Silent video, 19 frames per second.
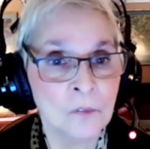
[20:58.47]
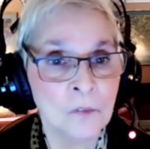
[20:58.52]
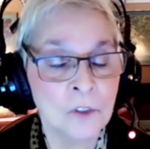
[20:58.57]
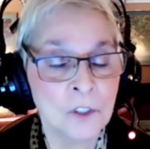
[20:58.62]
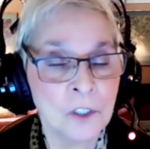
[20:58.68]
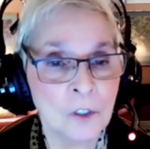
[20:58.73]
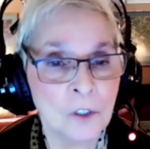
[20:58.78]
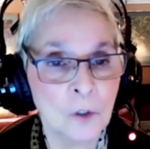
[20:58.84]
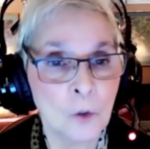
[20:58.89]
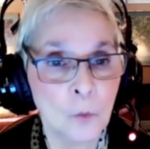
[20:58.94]

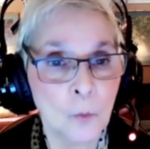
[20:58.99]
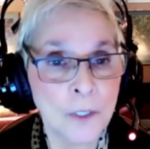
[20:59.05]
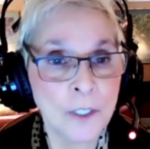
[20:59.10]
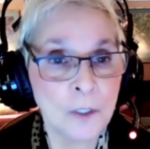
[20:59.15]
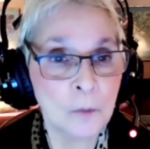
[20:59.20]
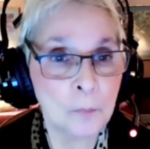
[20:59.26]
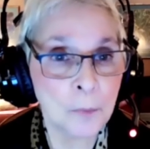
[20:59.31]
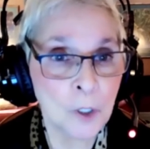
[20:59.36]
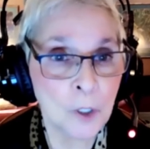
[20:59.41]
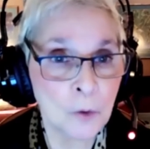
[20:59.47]
you know, we
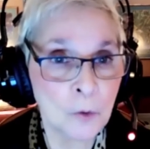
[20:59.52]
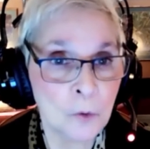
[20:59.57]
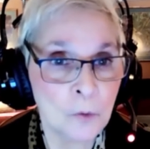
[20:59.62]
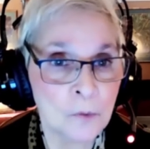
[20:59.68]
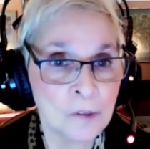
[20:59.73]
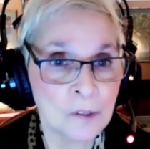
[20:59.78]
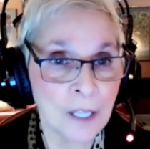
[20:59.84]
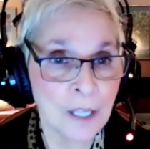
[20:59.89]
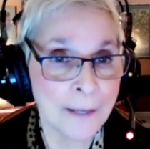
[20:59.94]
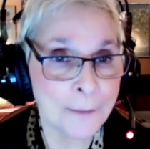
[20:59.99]

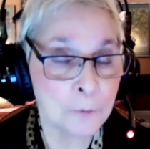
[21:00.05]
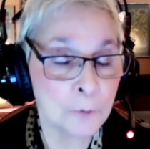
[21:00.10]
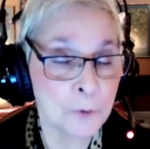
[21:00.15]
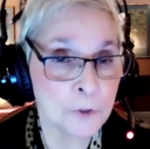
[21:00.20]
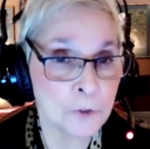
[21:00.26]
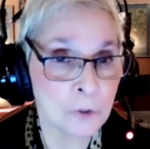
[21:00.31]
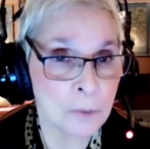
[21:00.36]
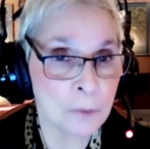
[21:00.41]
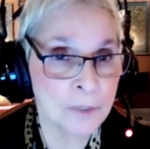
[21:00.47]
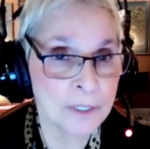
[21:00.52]
impose
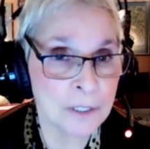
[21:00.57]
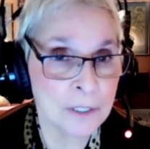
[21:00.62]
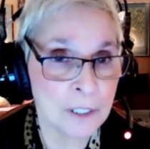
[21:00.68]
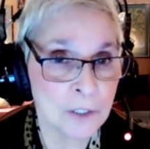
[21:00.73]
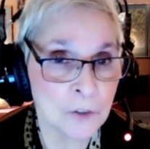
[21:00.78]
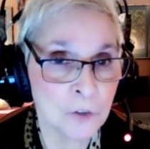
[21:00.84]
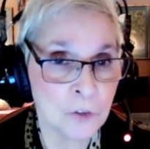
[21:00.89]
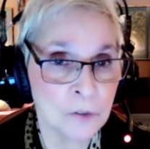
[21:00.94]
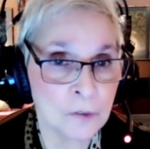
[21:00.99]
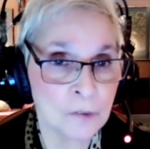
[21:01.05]
language
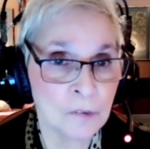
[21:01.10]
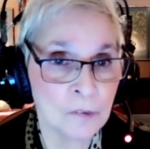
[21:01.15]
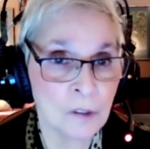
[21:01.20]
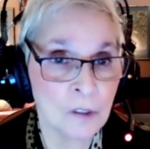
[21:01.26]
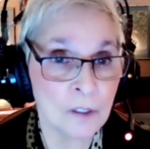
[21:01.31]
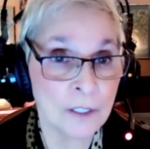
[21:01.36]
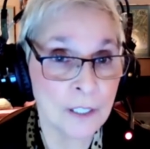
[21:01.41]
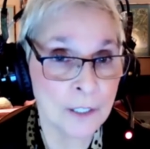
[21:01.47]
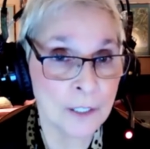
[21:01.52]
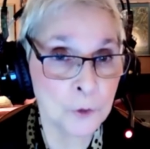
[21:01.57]
limitations
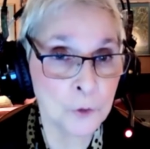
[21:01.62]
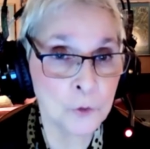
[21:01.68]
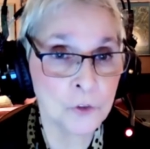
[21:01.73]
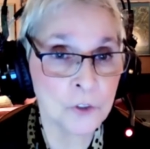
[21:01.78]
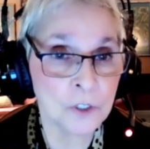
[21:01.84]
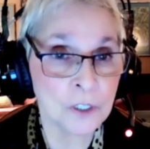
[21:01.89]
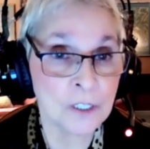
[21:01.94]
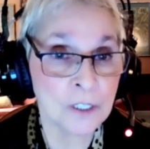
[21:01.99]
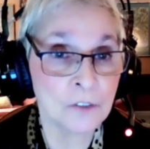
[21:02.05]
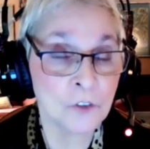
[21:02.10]
on
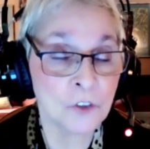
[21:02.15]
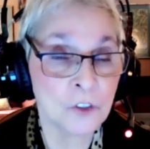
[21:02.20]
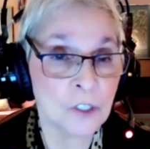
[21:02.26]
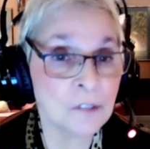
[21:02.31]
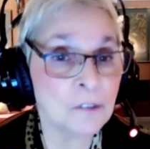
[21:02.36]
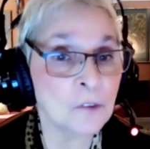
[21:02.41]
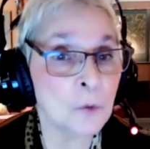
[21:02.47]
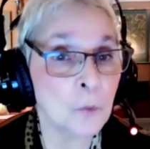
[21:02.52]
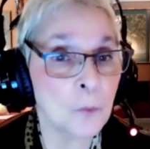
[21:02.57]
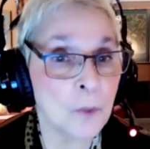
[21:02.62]
energy
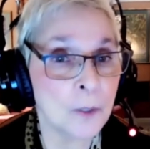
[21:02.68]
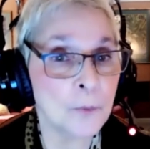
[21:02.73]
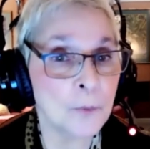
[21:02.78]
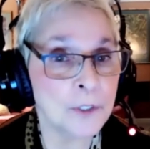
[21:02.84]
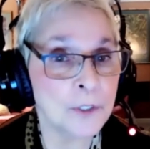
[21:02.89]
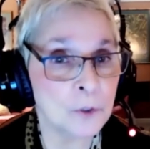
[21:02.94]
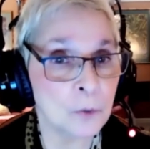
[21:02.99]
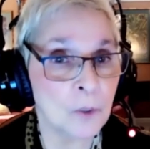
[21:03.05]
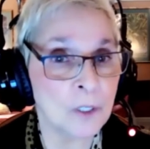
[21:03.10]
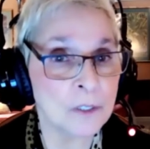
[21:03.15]
just the way we
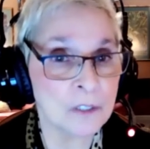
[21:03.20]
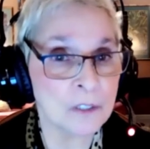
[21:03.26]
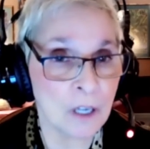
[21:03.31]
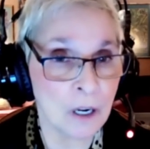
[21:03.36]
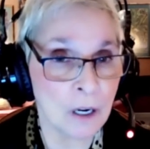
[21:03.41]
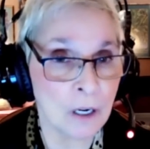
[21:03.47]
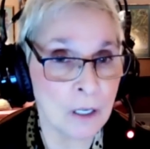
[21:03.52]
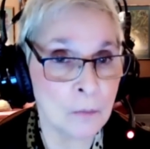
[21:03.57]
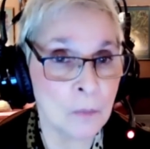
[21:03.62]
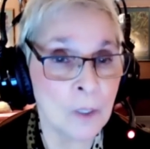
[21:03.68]
do on
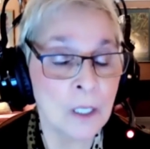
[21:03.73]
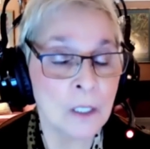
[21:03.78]
time.